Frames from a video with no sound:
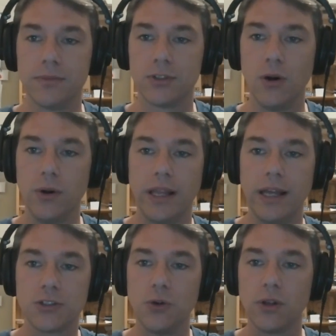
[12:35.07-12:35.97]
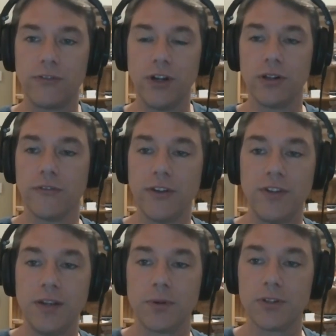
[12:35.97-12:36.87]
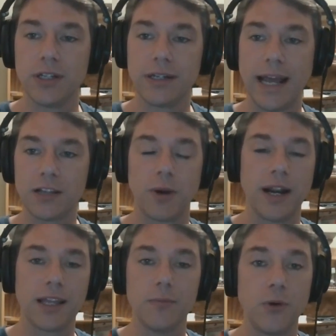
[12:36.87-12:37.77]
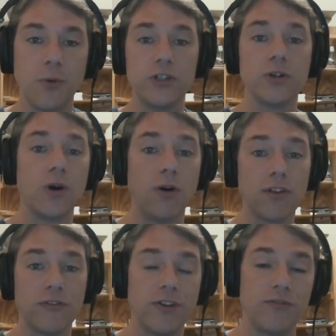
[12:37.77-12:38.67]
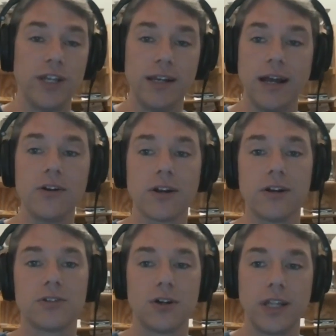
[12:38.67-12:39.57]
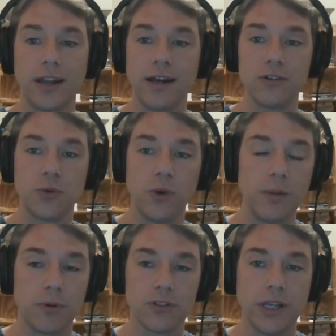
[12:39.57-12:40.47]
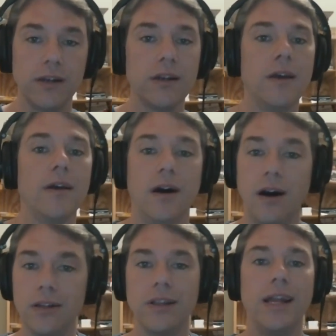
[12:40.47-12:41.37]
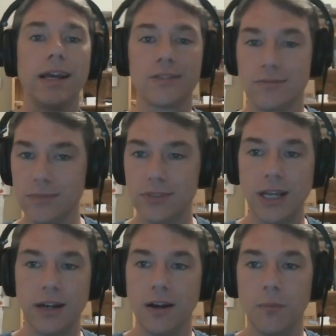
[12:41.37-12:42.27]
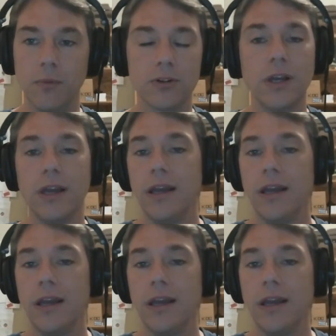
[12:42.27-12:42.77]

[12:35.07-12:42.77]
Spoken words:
So that's cool if you're in the 15% tax bracket. But once you go over the 15, now you're going to start taking out 20% on the next set of numbers.